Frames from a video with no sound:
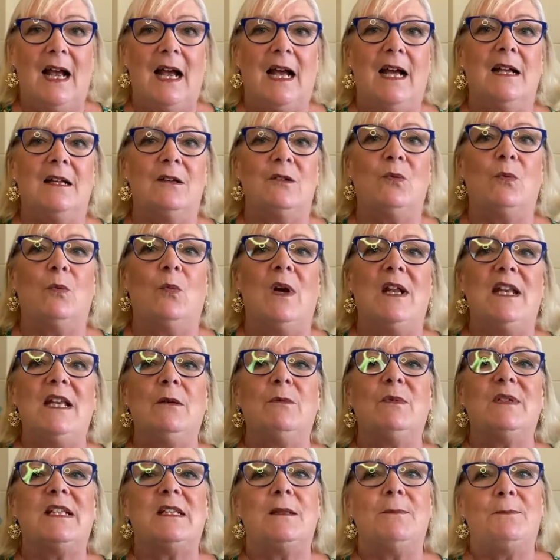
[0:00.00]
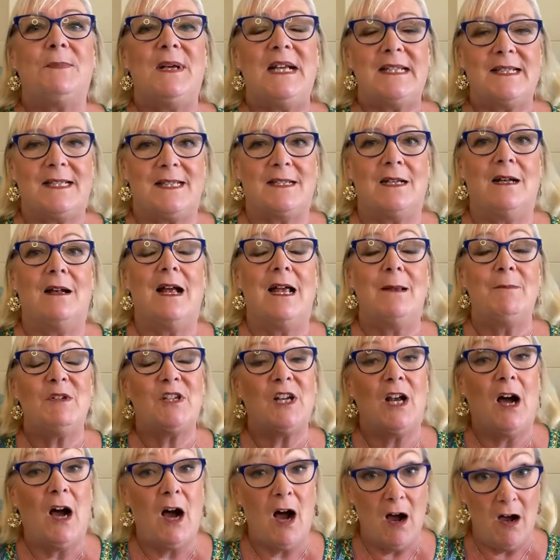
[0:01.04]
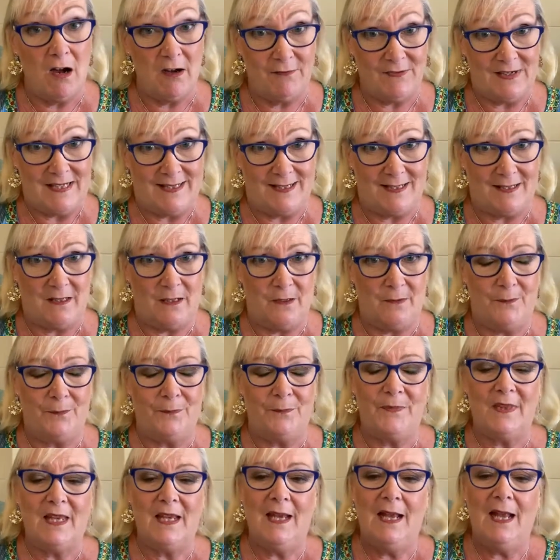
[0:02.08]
and when it was the best time to harvest them.